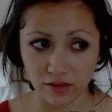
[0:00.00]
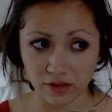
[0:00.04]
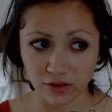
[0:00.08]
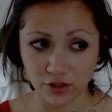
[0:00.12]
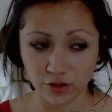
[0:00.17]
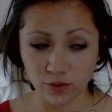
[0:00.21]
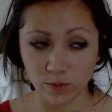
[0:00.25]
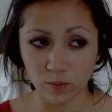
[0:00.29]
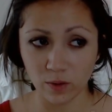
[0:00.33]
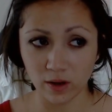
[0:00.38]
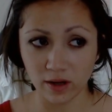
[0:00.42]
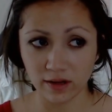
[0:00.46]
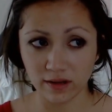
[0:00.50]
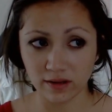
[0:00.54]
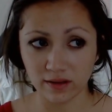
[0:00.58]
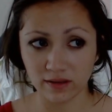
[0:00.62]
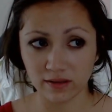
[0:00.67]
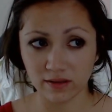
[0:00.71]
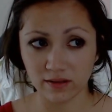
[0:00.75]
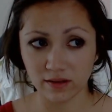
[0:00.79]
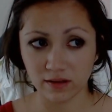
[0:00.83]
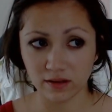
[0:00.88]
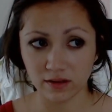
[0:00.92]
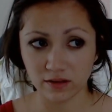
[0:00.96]
You want
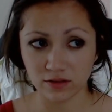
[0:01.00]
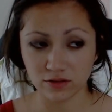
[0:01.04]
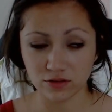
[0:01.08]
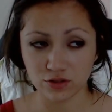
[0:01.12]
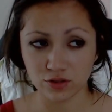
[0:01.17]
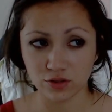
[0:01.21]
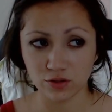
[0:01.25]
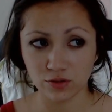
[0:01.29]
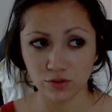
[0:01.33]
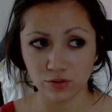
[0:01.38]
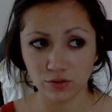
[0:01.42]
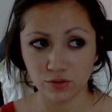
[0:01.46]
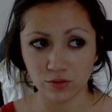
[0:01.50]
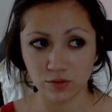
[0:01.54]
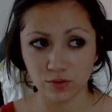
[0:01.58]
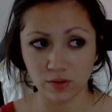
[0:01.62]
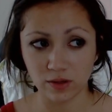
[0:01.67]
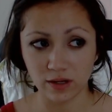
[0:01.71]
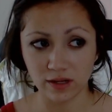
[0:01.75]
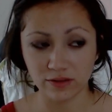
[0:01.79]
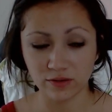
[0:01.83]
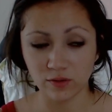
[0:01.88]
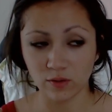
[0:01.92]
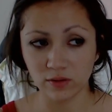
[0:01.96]
to,
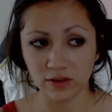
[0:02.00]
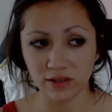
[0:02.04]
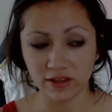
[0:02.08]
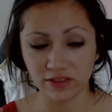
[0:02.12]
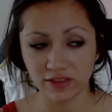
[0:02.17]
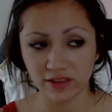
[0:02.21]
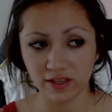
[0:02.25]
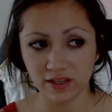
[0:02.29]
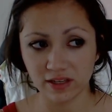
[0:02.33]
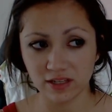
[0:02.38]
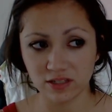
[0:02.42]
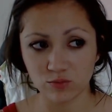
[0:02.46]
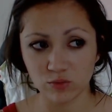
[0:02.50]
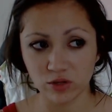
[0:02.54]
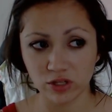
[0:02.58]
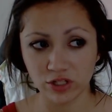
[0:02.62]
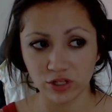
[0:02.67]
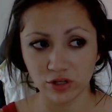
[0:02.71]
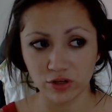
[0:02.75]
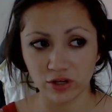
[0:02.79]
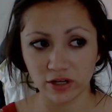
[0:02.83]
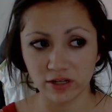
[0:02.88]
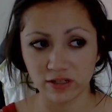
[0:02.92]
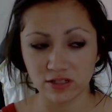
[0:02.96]
the only thing is when
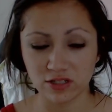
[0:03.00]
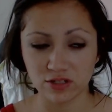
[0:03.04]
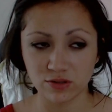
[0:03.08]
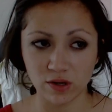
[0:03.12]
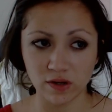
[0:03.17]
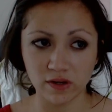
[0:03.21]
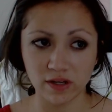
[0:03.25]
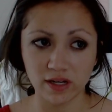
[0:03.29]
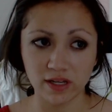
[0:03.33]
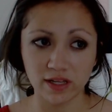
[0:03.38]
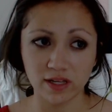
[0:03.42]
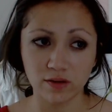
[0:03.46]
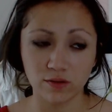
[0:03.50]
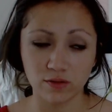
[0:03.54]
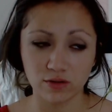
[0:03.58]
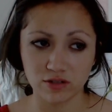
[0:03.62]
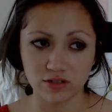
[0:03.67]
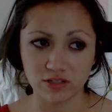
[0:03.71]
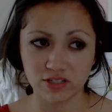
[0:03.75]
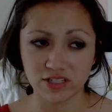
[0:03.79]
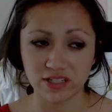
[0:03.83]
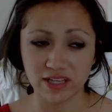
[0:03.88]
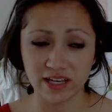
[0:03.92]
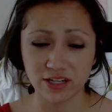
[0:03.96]
you're in serenity or
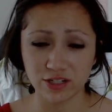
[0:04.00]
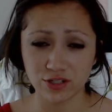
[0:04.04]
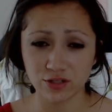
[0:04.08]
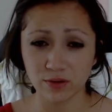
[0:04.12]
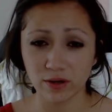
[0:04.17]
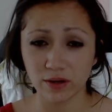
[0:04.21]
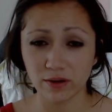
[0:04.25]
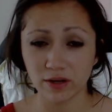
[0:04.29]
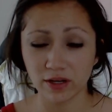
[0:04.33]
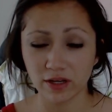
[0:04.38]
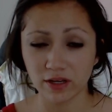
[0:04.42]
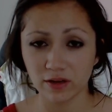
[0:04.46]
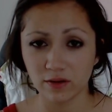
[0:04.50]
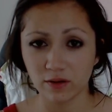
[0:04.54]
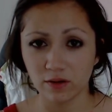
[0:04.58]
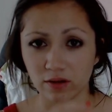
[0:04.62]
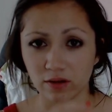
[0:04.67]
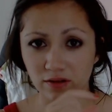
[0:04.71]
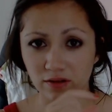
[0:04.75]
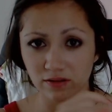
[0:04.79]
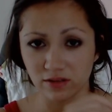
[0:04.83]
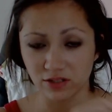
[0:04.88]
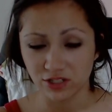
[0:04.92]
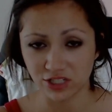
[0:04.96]
sanctuary,
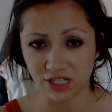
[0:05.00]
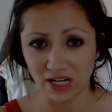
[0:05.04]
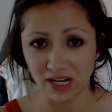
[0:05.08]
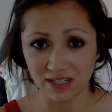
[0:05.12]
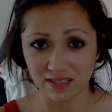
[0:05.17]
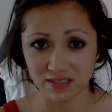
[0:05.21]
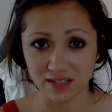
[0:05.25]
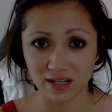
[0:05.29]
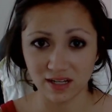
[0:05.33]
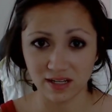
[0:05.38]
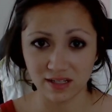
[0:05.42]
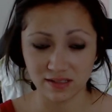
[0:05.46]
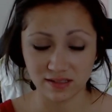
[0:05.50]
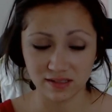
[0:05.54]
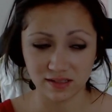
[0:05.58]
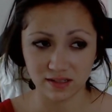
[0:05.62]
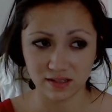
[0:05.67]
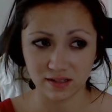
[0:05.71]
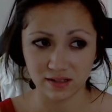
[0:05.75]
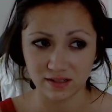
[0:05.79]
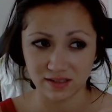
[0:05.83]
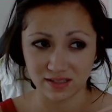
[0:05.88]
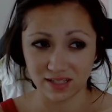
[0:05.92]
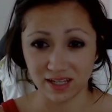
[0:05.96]
the chastise
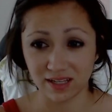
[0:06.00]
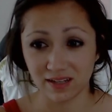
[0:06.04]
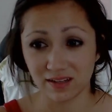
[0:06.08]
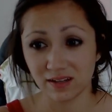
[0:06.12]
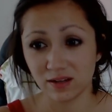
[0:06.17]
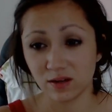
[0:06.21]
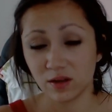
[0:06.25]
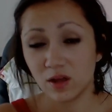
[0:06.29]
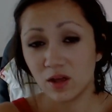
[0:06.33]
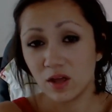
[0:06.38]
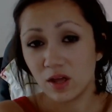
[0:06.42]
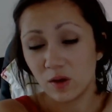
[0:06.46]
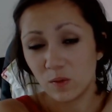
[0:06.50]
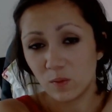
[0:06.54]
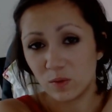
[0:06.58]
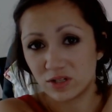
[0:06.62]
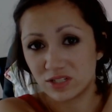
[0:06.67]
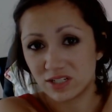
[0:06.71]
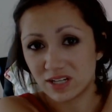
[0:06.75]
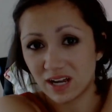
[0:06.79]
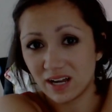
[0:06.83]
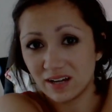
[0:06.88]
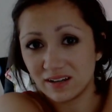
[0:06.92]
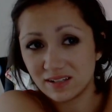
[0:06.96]
is hidden,
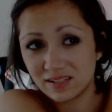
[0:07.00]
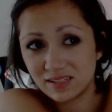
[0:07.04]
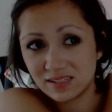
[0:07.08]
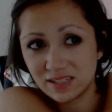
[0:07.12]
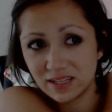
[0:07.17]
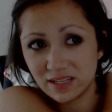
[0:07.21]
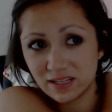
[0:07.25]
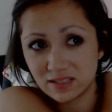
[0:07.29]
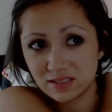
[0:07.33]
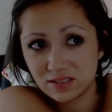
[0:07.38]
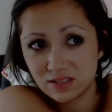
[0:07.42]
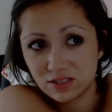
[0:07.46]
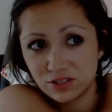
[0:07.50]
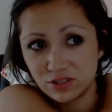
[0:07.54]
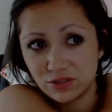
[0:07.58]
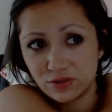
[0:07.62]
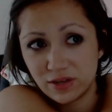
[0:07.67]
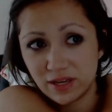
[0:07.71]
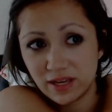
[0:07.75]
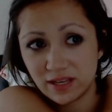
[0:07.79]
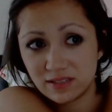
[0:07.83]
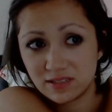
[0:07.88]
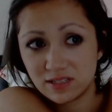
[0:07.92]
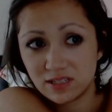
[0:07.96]
which kind of stinks because you
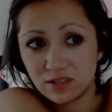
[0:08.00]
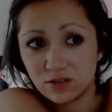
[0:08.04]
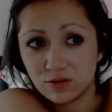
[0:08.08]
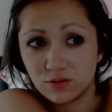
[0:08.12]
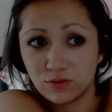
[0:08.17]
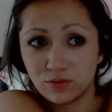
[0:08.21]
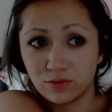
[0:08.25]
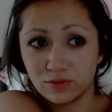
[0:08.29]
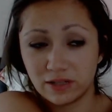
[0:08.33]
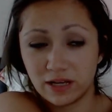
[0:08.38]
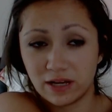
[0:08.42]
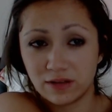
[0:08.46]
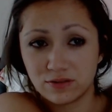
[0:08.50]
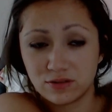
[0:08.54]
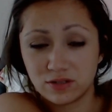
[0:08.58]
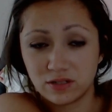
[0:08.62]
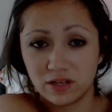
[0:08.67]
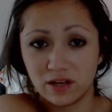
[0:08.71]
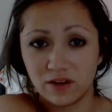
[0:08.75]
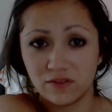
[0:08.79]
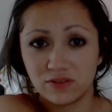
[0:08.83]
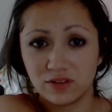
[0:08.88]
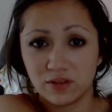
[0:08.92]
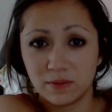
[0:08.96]
can't see the cooldown. So
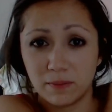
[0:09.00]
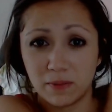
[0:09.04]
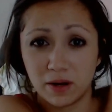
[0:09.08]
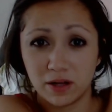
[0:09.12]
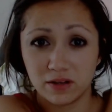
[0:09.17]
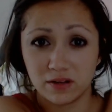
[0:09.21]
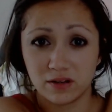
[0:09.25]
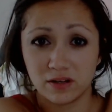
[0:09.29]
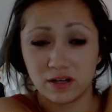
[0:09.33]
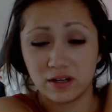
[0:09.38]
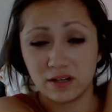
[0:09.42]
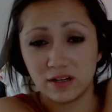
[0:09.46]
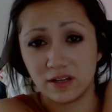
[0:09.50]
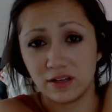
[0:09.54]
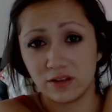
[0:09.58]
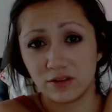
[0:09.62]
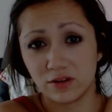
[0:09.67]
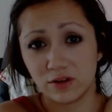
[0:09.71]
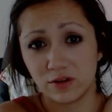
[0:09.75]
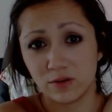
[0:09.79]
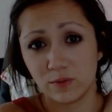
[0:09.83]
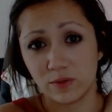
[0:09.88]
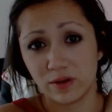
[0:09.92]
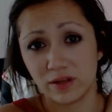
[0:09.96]
you have to monitor it
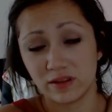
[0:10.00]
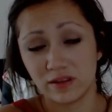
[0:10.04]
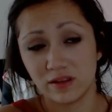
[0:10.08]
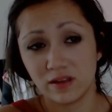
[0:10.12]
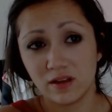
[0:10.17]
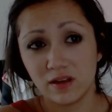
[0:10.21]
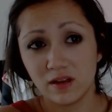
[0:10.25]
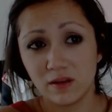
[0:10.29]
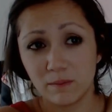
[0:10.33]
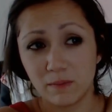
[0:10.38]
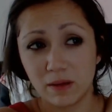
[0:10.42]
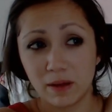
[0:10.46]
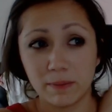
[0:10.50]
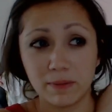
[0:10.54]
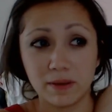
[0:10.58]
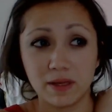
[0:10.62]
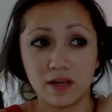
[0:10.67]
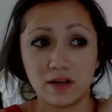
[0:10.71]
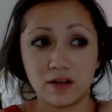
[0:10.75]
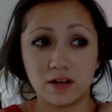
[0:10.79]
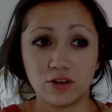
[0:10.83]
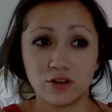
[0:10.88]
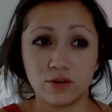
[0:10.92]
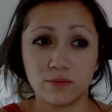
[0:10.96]
either with
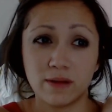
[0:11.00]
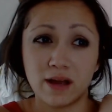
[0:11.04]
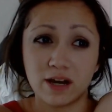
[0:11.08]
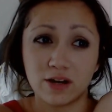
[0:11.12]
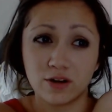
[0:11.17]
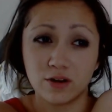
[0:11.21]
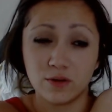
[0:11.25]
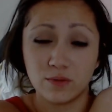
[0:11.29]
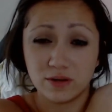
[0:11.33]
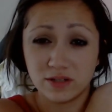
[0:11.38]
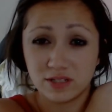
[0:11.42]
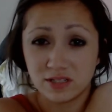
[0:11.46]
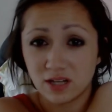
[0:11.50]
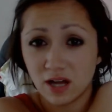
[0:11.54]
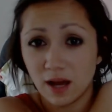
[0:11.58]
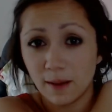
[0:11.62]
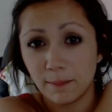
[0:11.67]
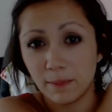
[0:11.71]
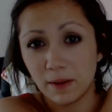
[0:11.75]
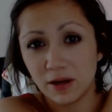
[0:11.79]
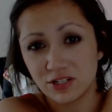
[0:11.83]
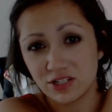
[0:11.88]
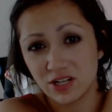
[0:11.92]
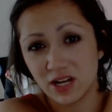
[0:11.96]
maybe another macro with a
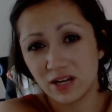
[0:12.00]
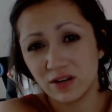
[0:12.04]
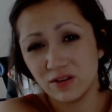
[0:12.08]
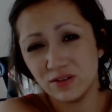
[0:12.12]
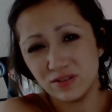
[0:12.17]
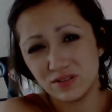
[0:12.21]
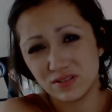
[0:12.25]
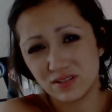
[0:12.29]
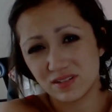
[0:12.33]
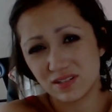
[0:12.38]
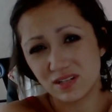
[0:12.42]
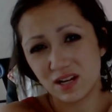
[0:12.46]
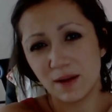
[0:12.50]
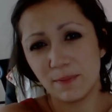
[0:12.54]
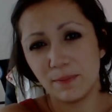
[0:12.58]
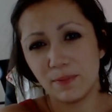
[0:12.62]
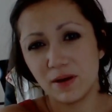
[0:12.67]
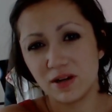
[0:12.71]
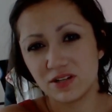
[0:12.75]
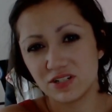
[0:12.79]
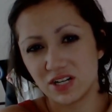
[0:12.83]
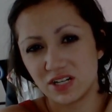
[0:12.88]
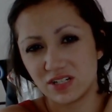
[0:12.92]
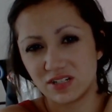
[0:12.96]
stopwatch. I don't use a
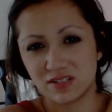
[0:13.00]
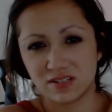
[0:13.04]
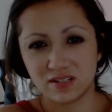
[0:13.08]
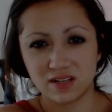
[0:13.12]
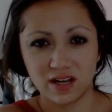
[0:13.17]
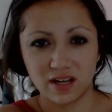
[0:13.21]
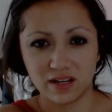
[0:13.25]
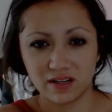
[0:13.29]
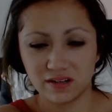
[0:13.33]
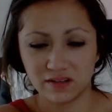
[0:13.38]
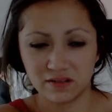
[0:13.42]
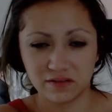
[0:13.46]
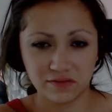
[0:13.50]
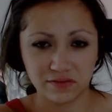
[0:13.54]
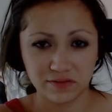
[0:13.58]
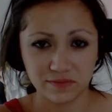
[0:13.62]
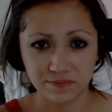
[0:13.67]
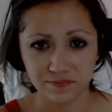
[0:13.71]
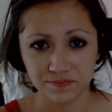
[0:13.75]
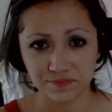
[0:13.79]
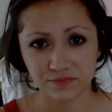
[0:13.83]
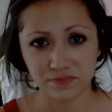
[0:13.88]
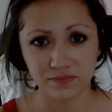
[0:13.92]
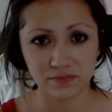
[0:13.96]
stopwatch. I just kind of
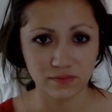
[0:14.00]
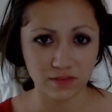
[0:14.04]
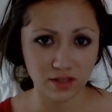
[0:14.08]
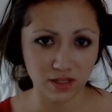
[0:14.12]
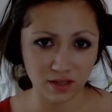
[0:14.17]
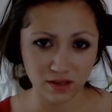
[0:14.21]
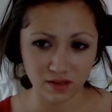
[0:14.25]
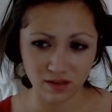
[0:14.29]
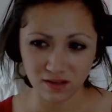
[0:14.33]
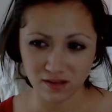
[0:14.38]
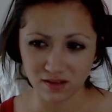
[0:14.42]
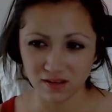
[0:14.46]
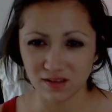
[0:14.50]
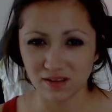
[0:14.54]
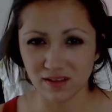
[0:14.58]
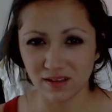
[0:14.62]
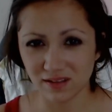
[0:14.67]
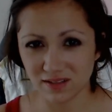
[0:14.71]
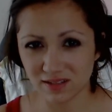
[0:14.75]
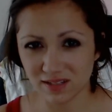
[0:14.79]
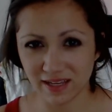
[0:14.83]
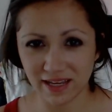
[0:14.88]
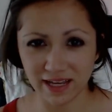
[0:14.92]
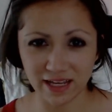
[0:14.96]

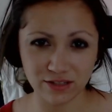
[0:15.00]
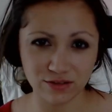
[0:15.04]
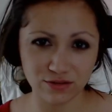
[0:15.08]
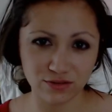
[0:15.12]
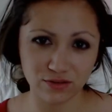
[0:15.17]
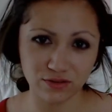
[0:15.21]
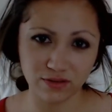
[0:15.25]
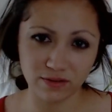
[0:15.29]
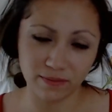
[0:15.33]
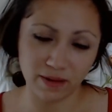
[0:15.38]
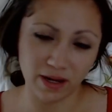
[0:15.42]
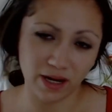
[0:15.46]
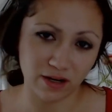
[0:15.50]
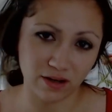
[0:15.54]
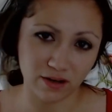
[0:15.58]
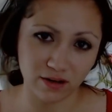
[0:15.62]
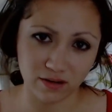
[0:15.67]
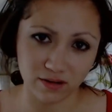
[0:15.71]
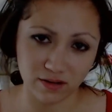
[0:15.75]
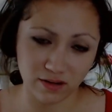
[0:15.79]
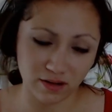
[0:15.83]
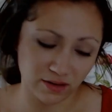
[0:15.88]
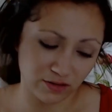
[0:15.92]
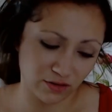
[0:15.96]
cancel the
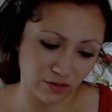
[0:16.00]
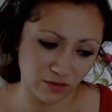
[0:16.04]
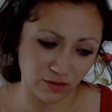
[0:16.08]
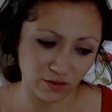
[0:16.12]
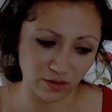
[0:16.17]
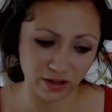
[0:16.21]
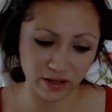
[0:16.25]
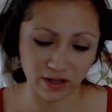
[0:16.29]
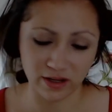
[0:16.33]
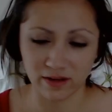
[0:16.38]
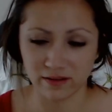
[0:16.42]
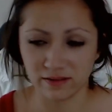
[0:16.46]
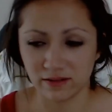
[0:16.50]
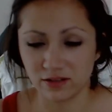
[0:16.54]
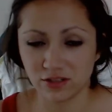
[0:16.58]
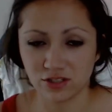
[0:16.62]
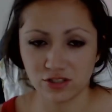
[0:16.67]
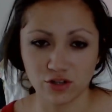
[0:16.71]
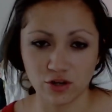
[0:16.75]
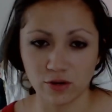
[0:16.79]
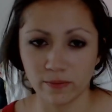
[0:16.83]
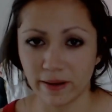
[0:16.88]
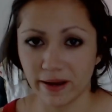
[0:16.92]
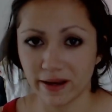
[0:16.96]
macro, the aura, and then
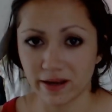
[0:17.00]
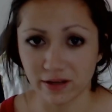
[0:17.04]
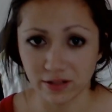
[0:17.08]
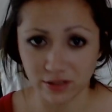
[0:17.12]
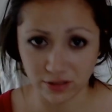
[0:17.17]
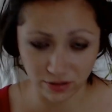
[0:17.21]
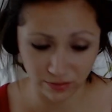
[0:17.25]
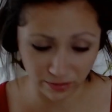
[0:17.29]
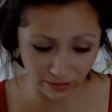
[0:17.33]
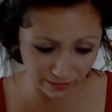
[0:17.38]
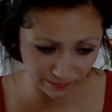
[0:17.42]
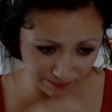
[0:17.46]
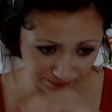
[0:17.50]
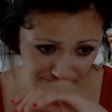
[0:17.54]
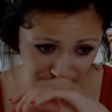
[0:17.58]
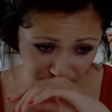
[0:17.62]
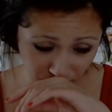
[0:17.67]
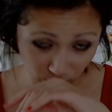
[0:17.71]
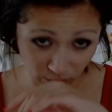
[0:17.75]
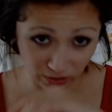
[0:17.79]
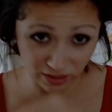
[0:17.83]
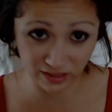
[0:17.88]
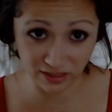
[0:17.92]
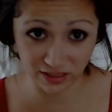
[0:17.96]
just go back into it
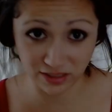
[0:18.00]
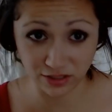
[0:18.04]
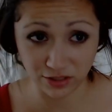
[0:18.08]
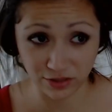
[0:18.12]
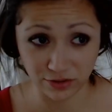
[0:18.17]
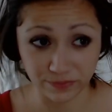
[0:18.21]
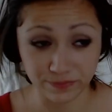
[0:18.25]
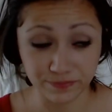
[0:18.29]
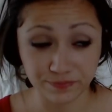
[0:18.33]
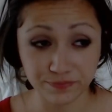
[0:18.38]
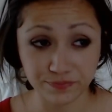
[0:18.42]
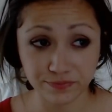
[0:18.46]
when I need to.